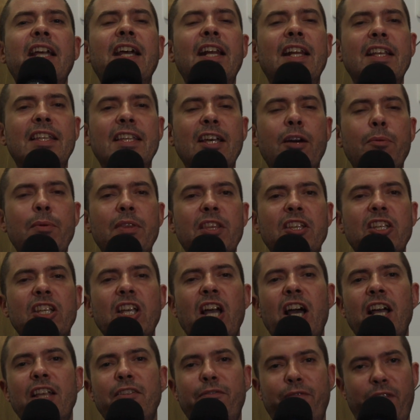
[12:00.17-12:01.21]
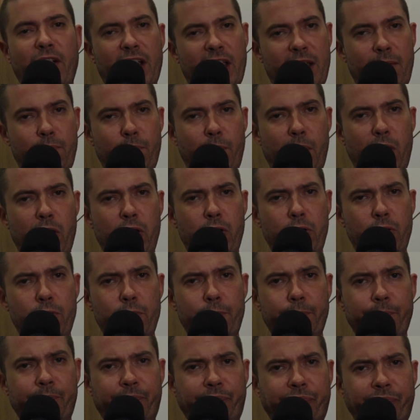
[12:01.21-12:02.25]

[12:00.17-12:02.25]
you're going to tell me the sky's fucking blue?